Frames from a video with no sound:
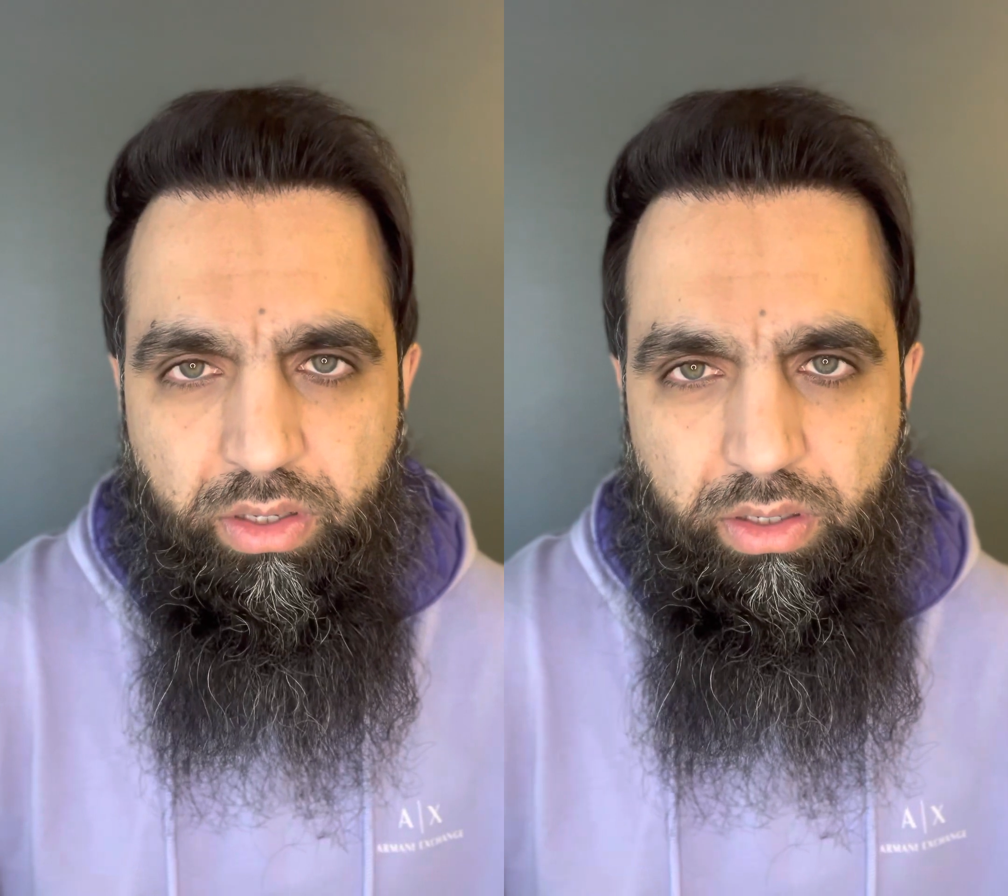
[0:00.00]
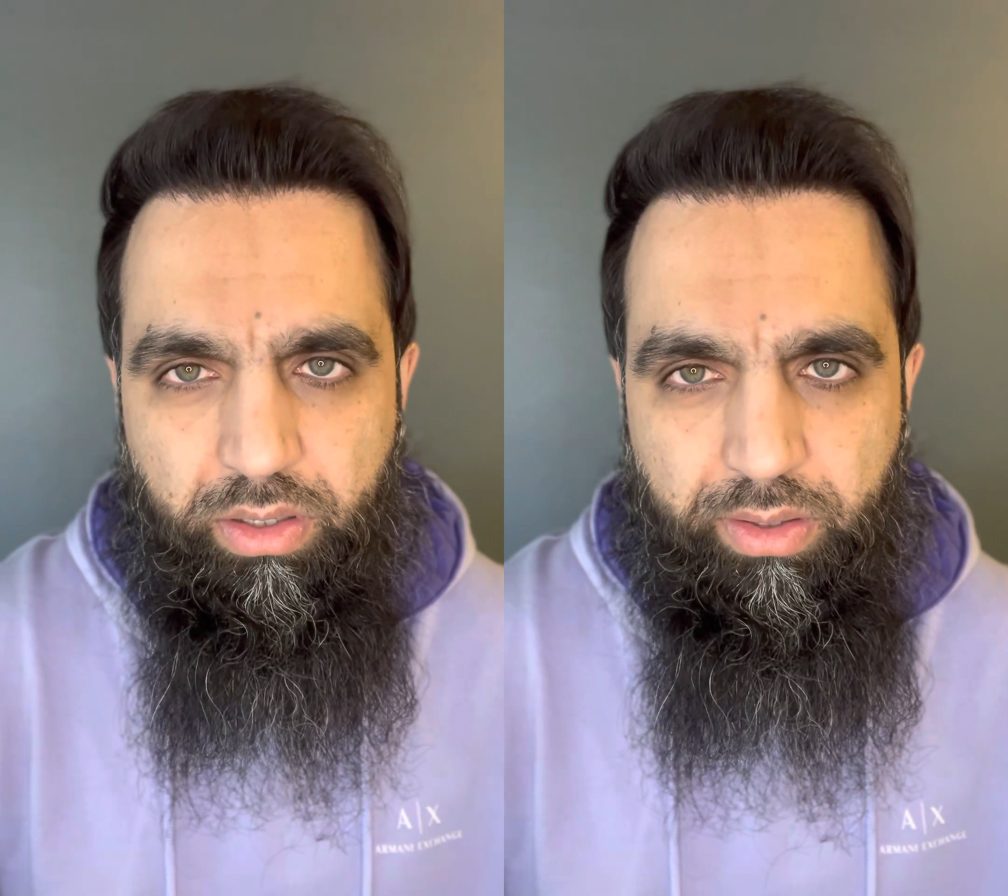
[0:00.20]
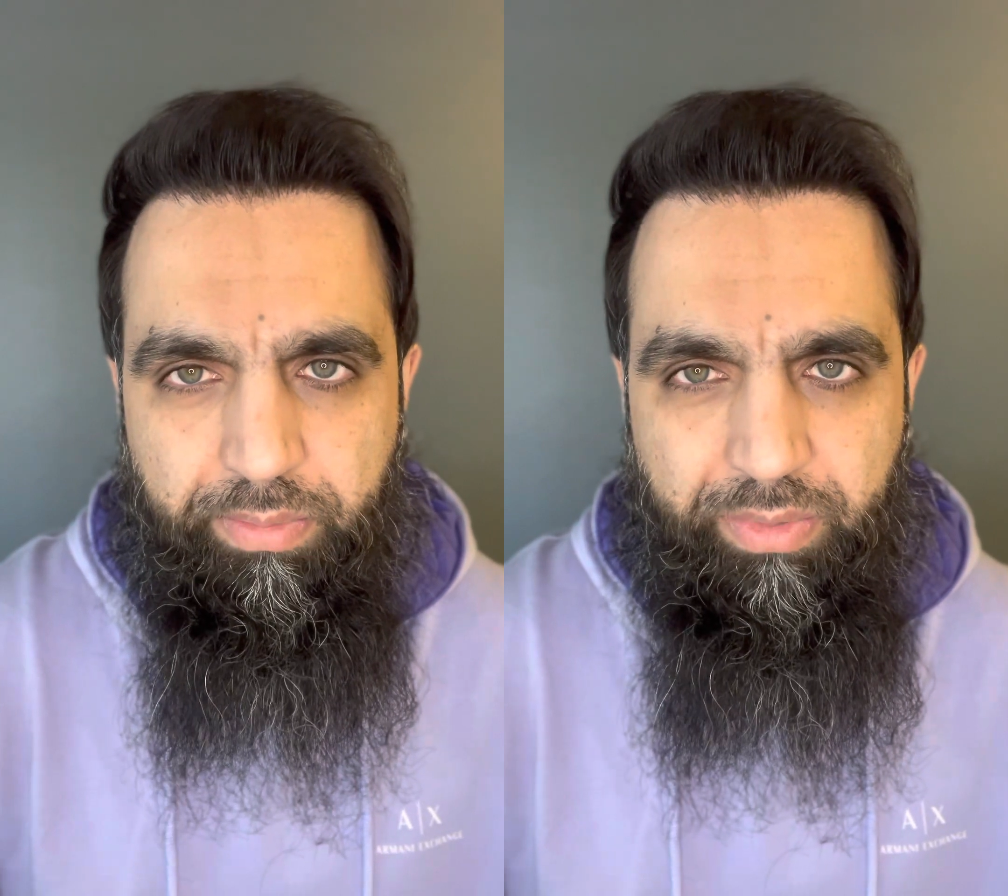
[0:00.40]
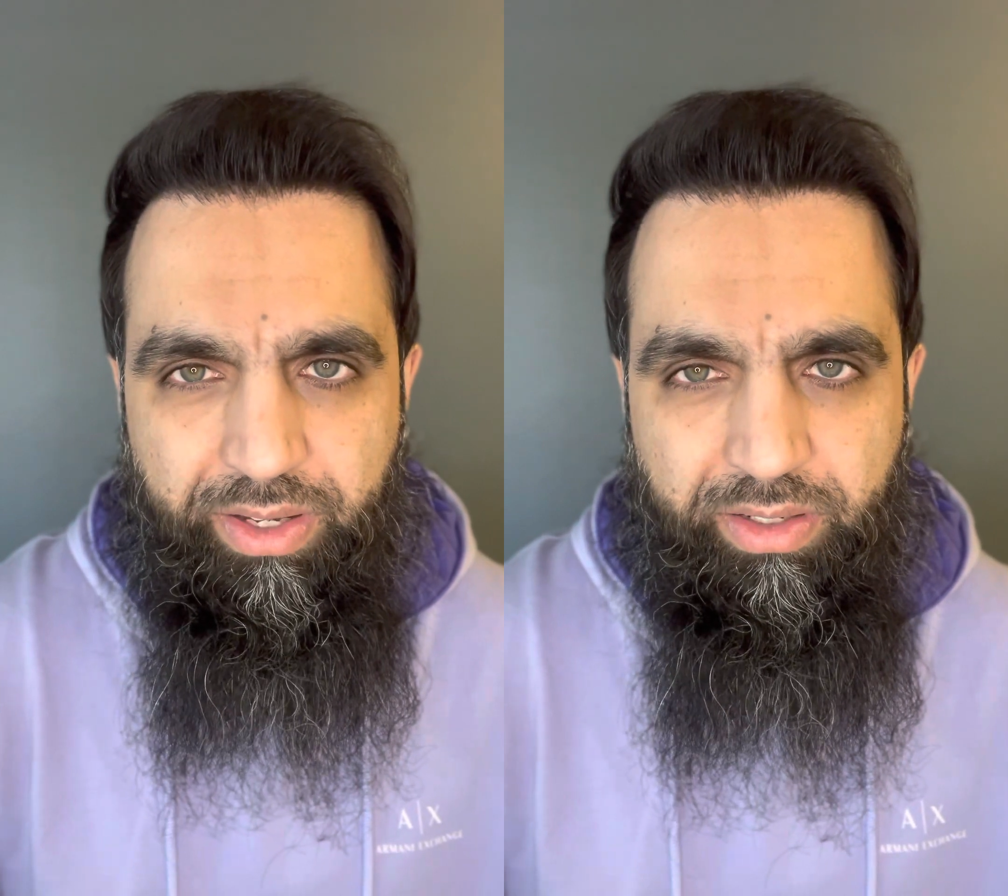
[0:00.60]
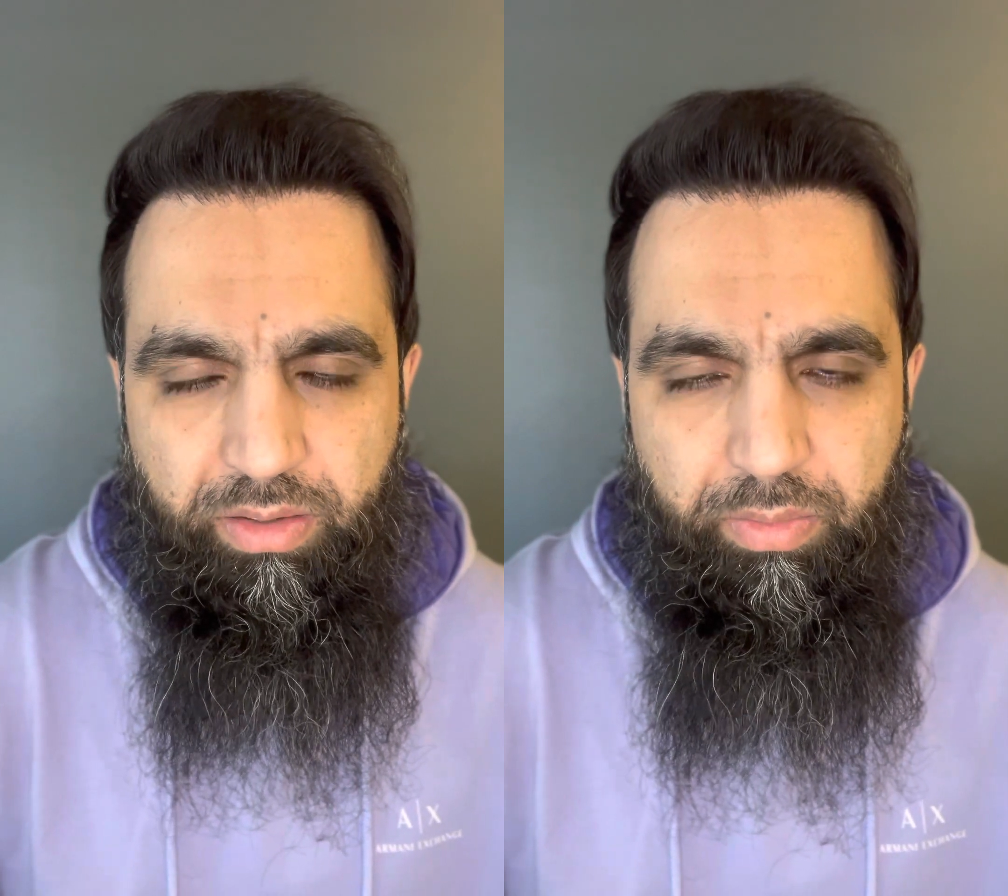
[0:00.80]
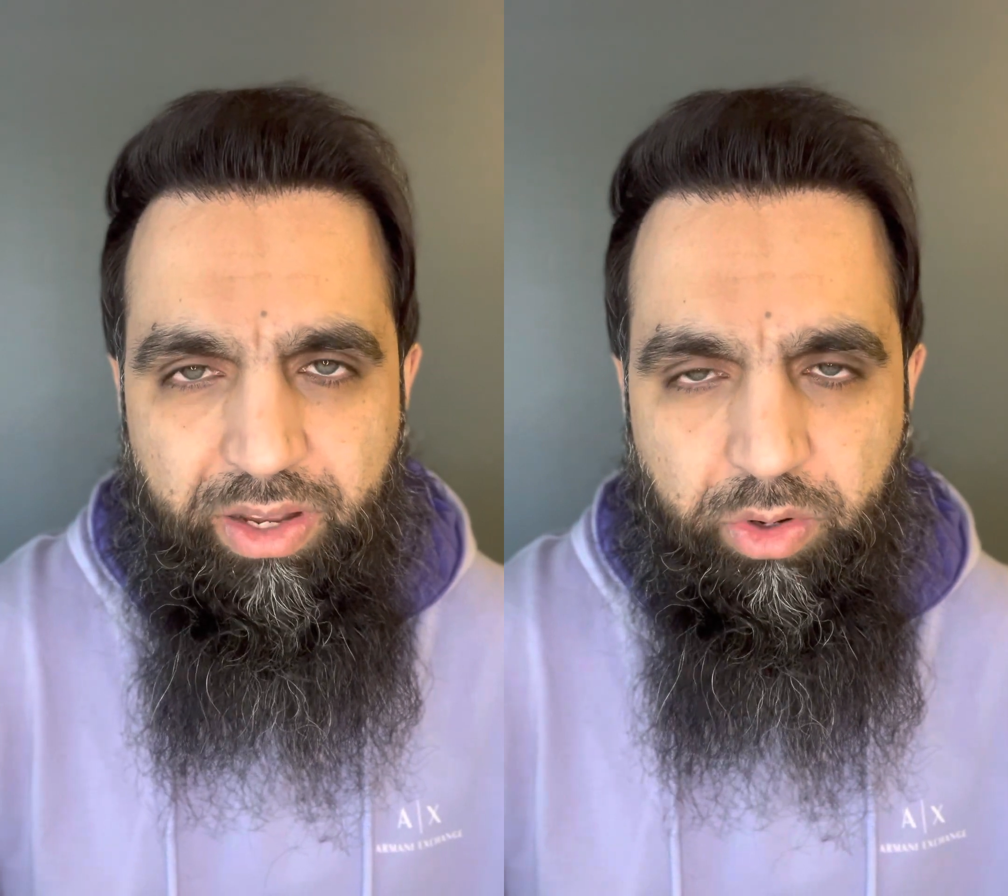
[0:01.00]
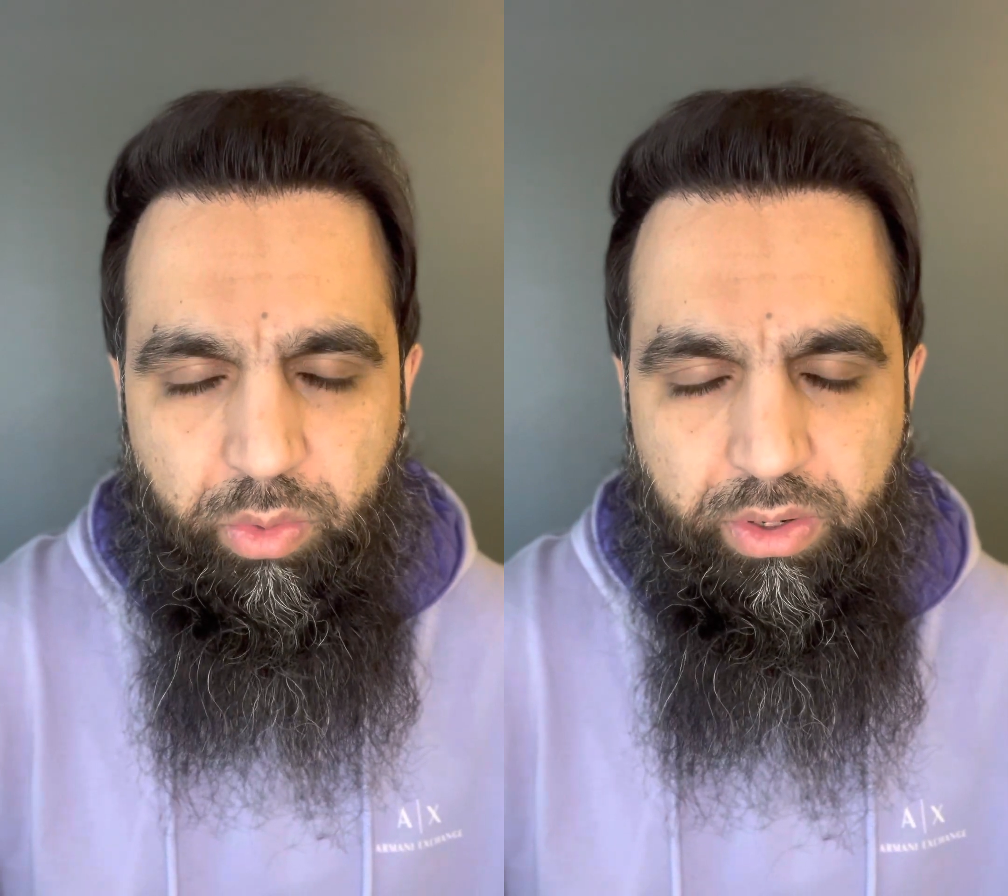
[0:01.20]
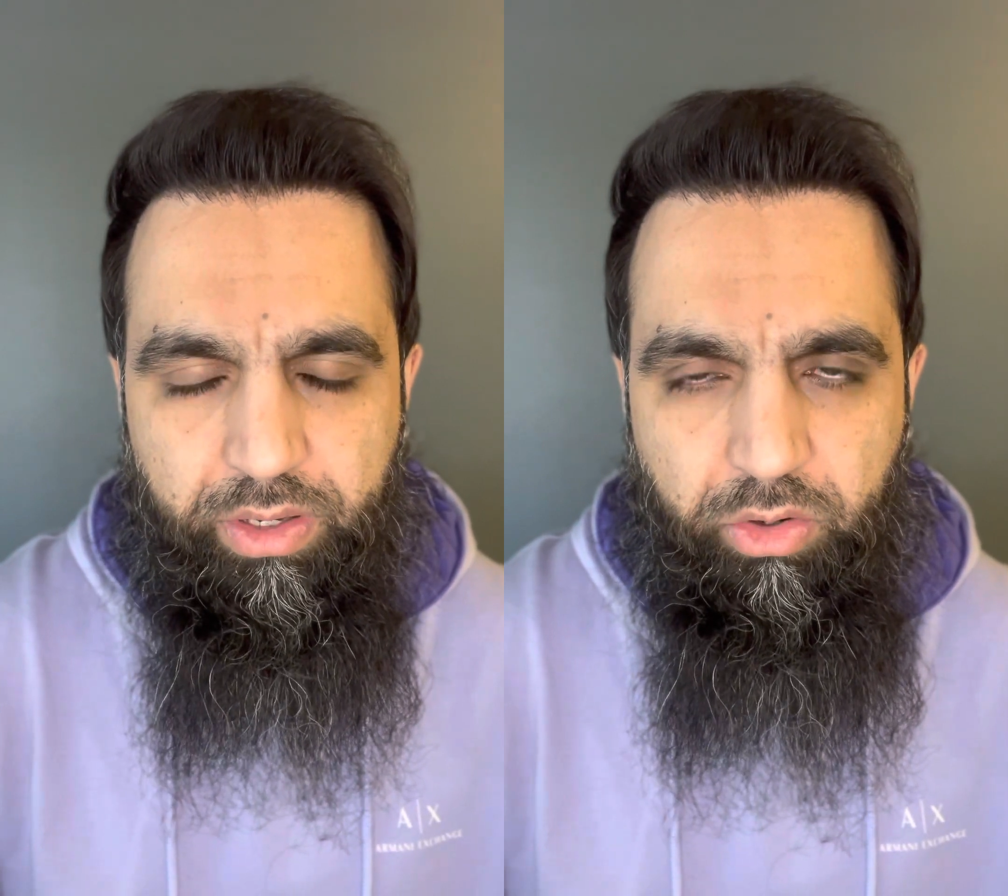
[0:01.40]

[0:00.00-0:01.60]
and may require